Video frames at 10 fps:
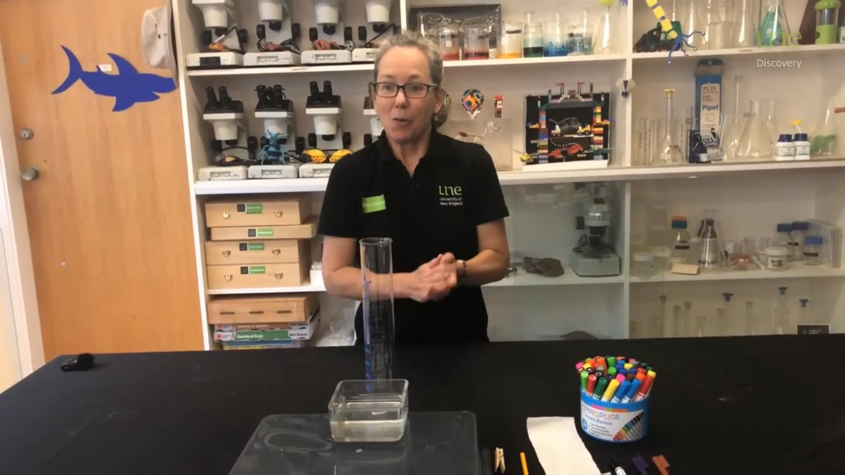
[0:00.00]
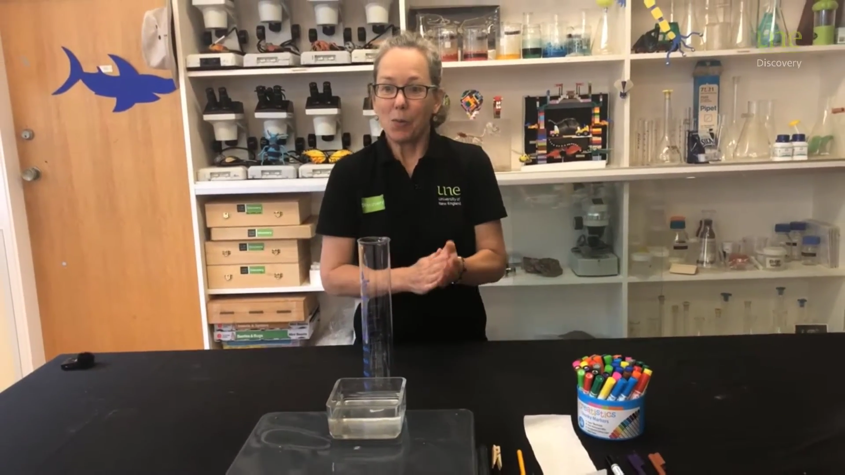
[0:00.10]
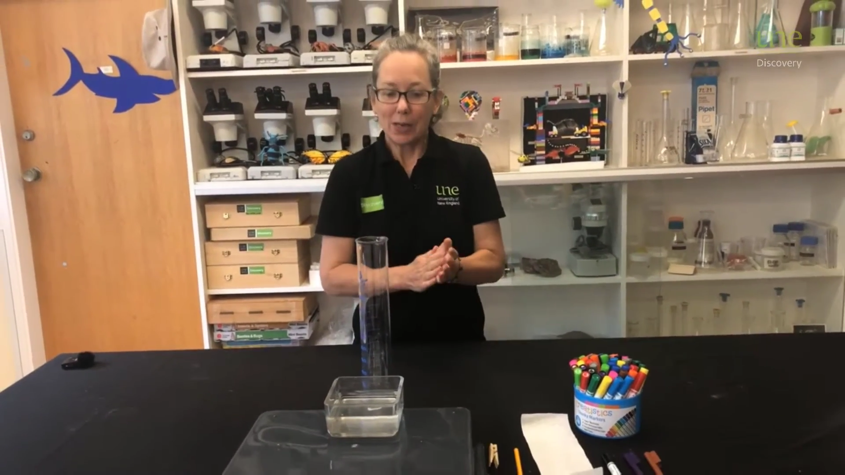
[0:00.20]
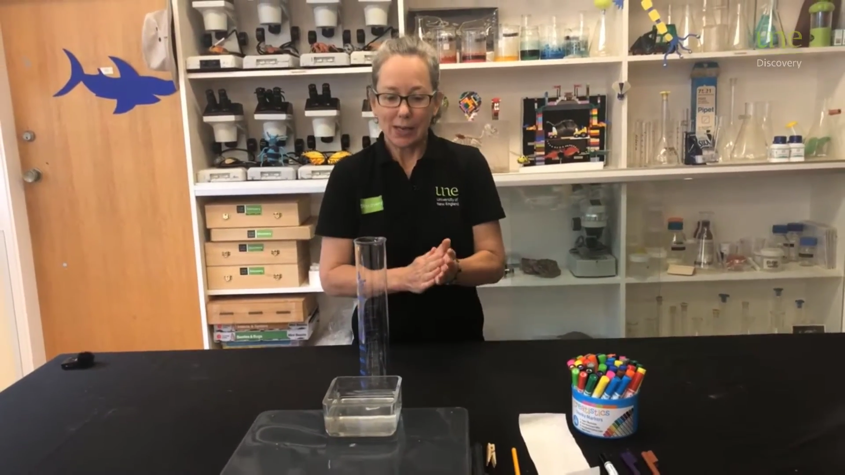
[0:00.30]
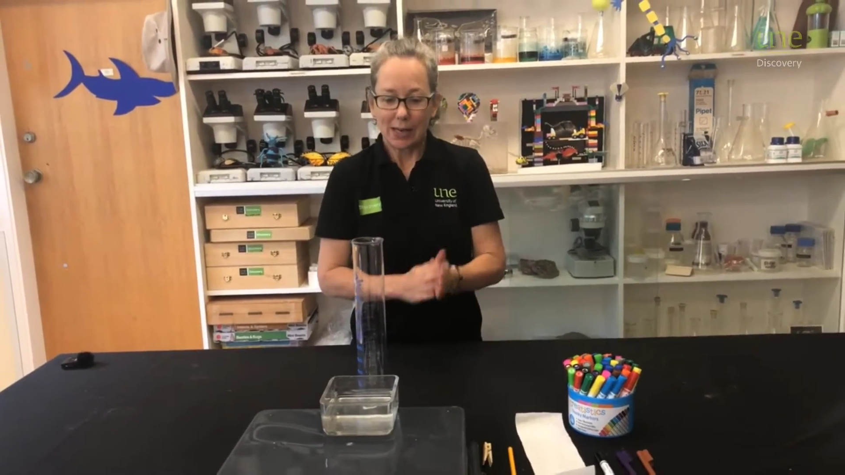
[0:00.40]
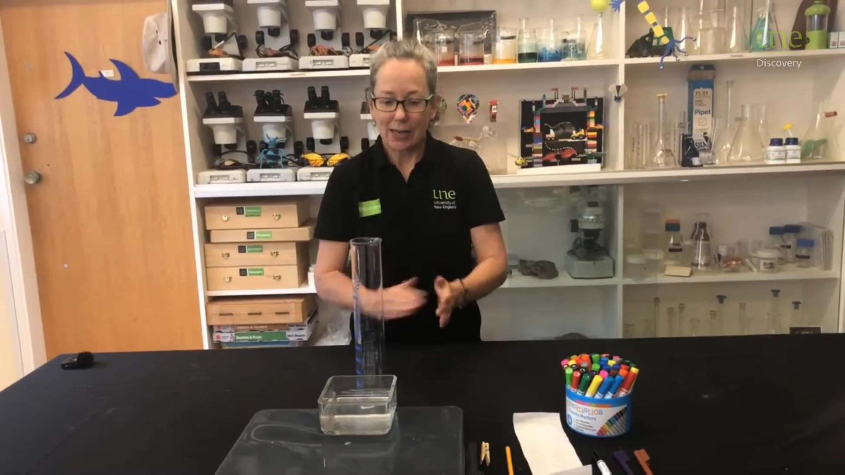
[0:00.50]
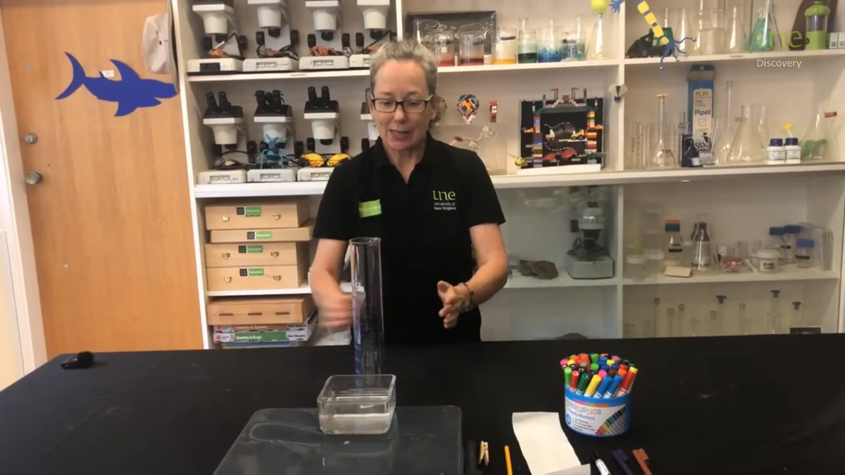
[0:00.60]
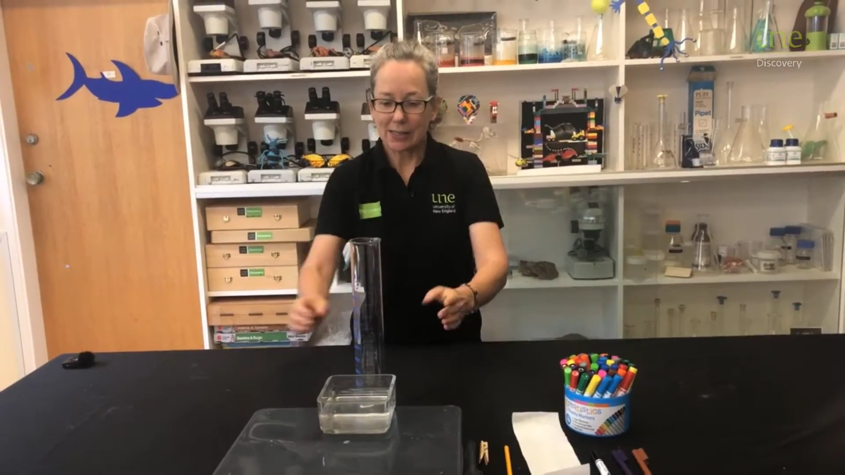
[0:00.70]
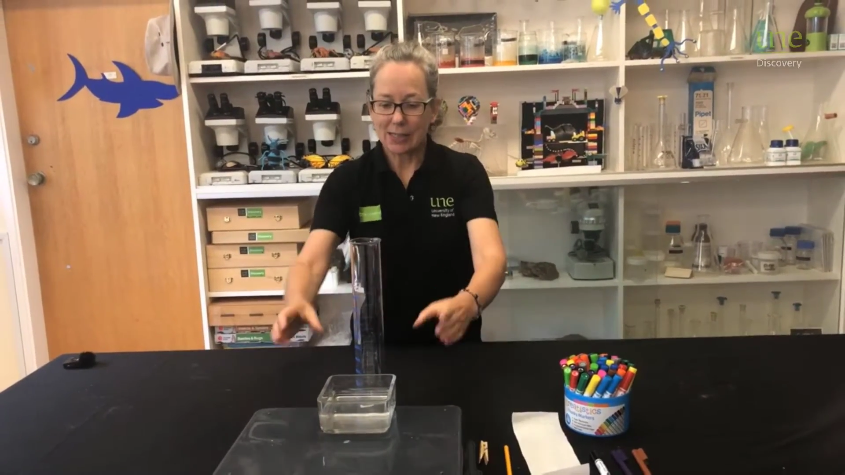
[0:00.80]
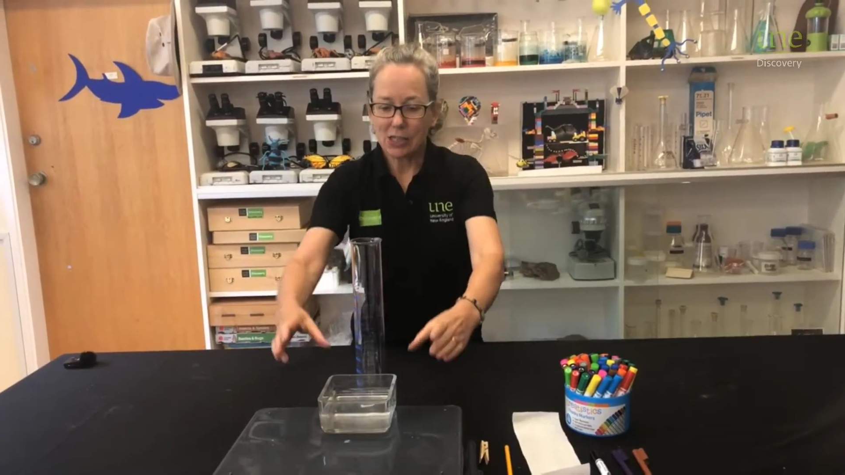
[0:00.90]
We need
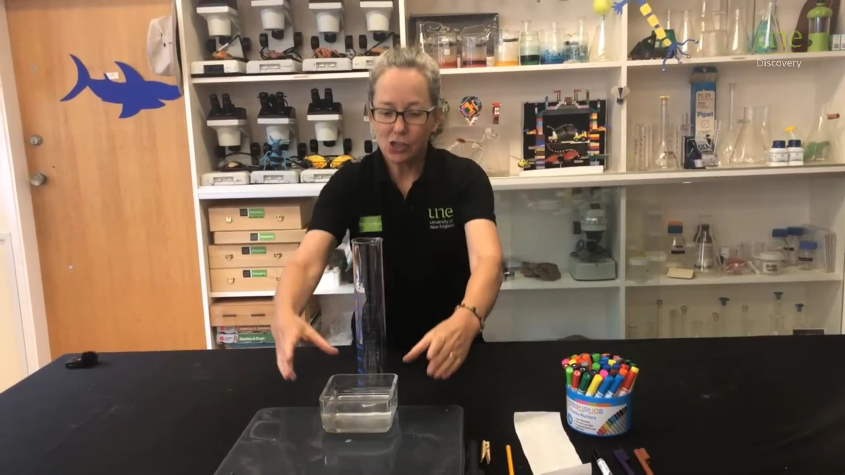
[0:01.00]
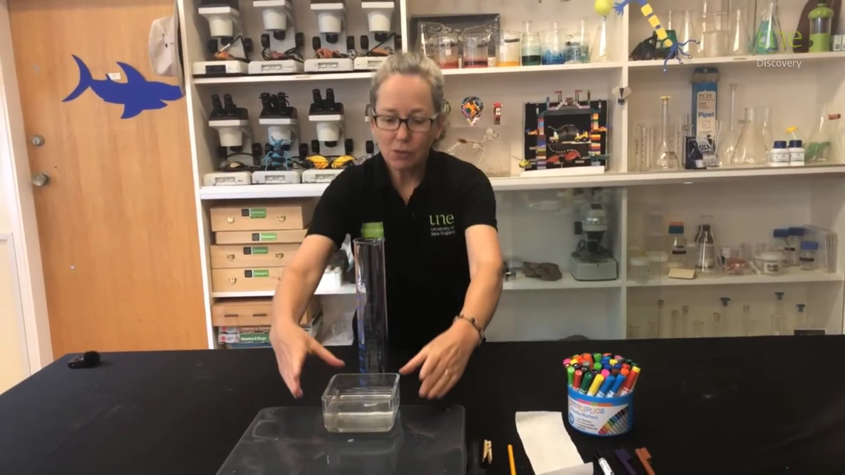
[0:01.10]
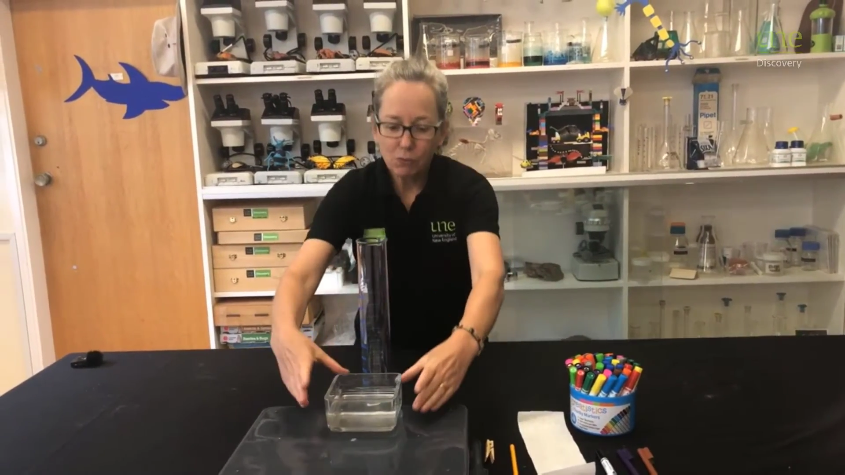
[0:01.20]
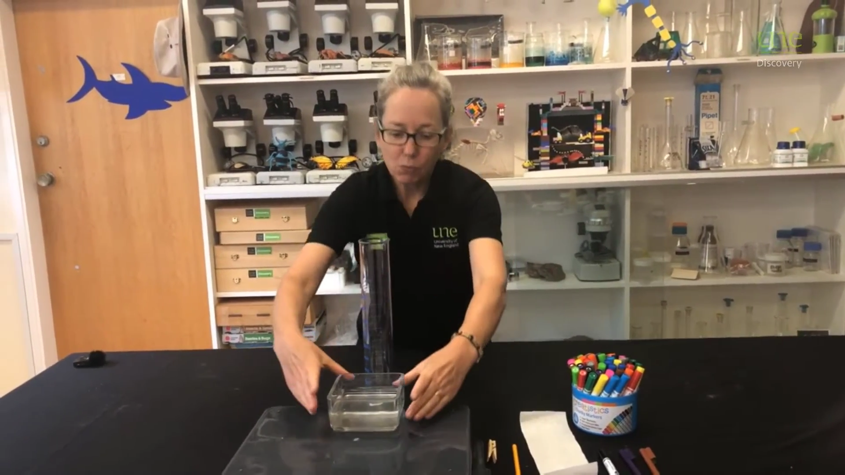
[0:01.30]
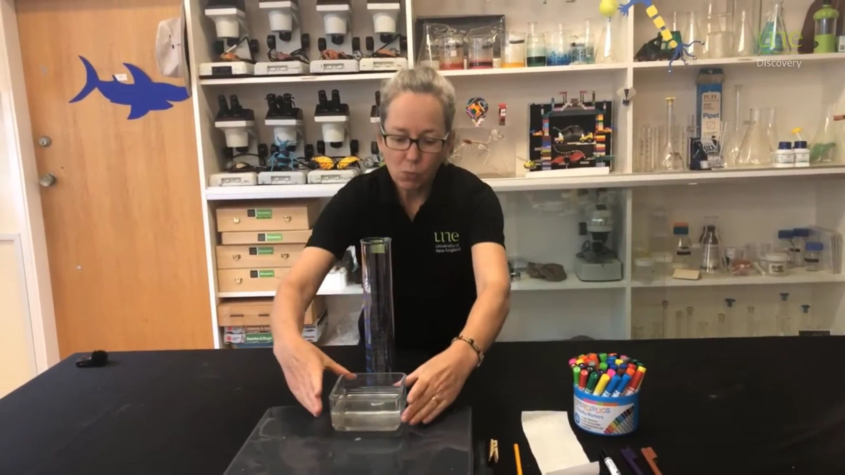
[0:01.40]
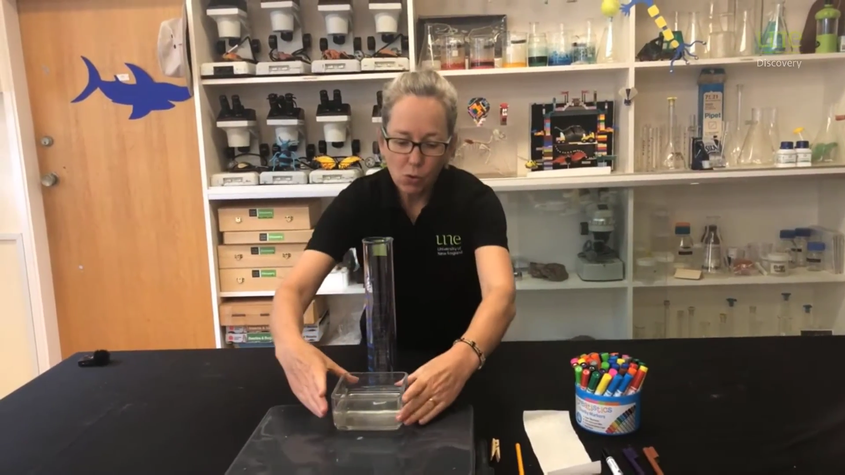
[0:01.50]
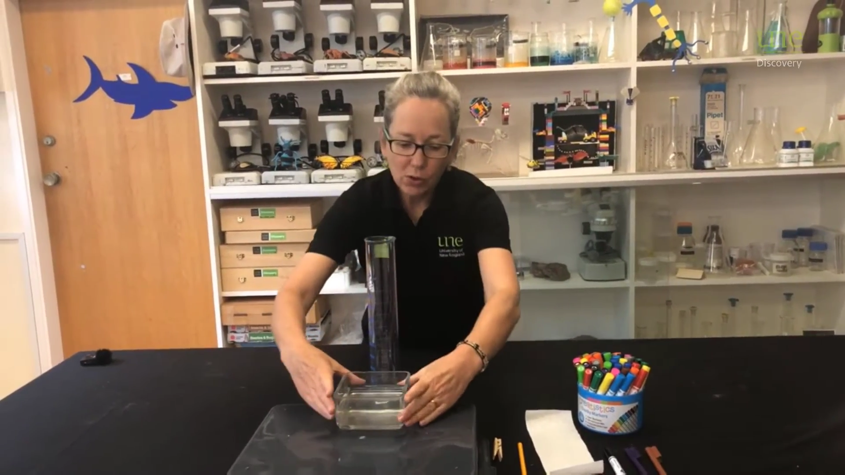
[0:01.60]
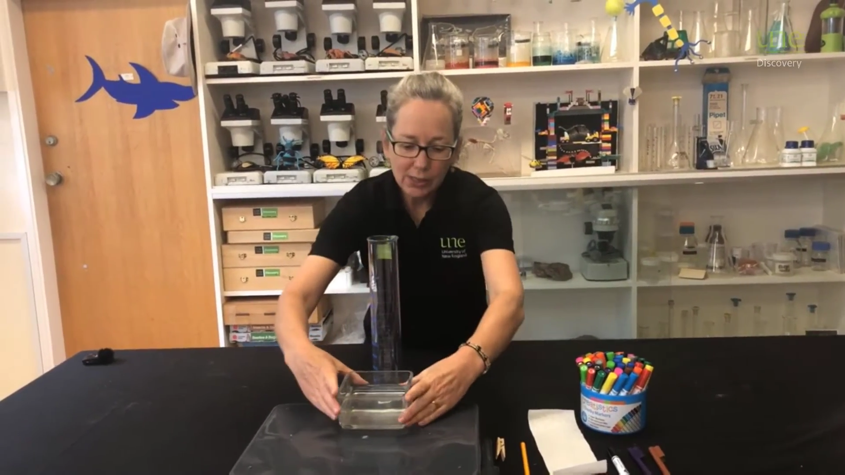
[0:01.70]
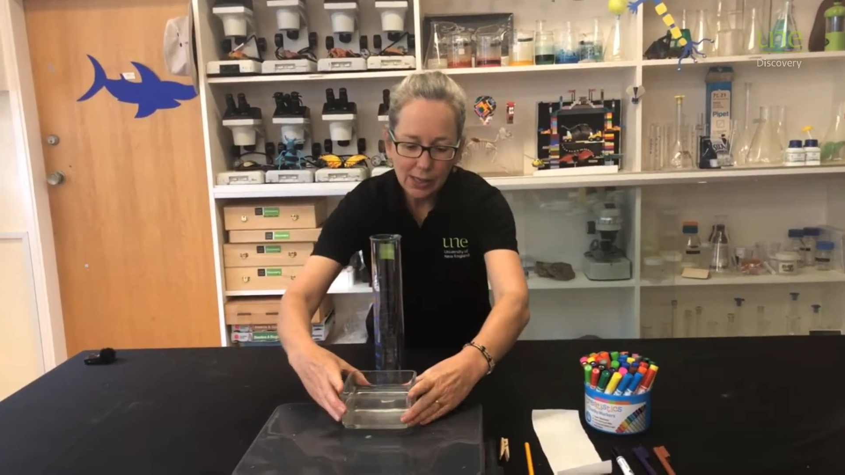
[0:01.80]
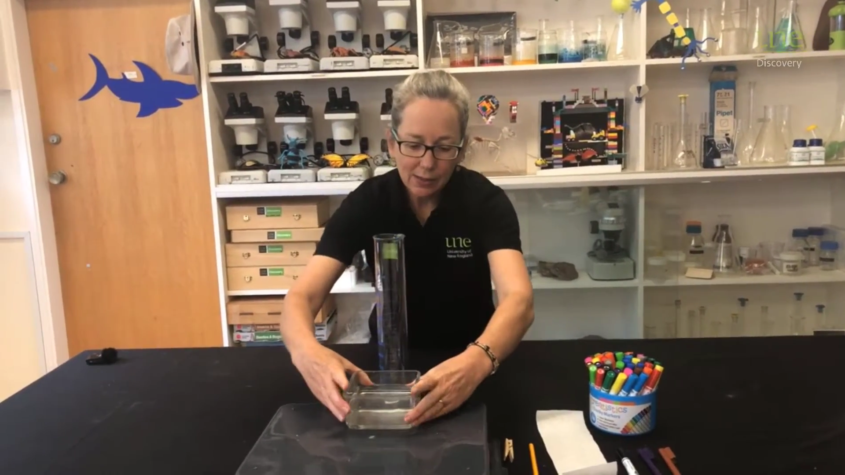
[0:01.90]
a dish of
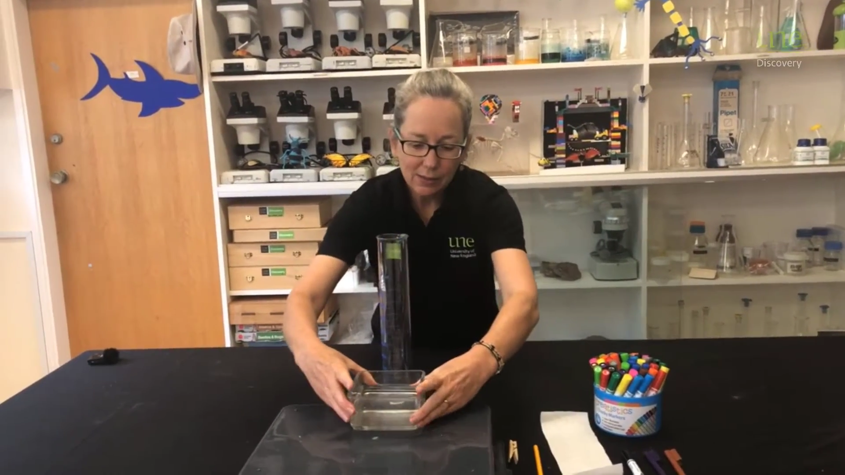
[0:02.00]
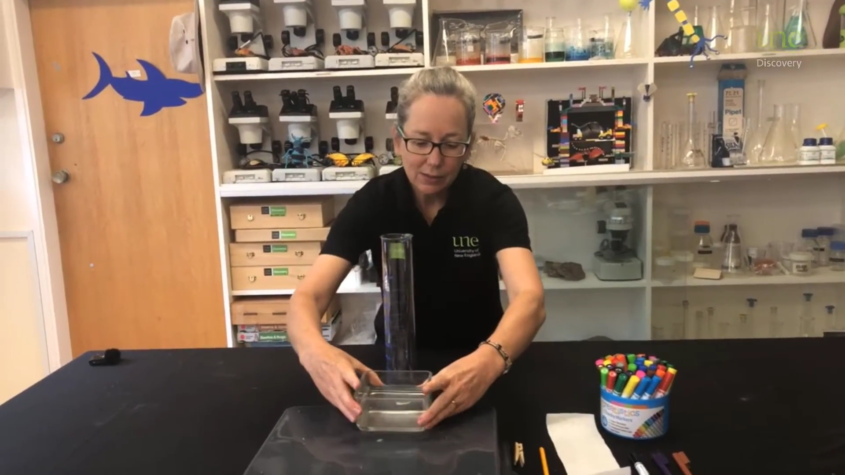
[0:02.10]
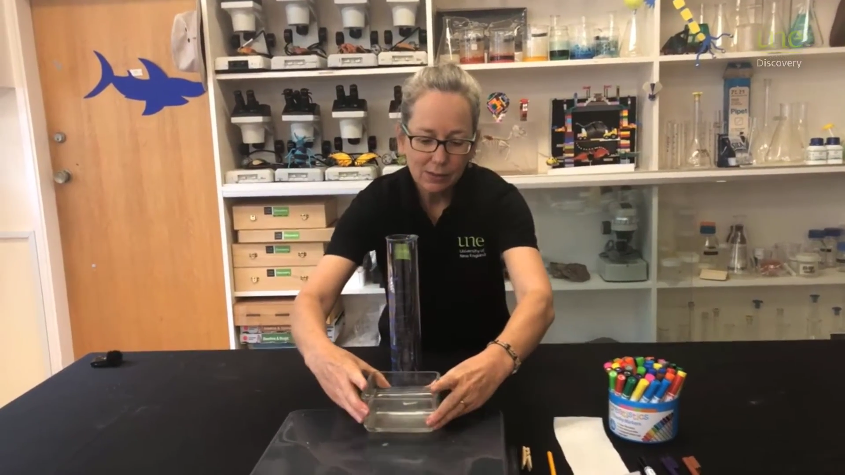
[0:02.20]
water,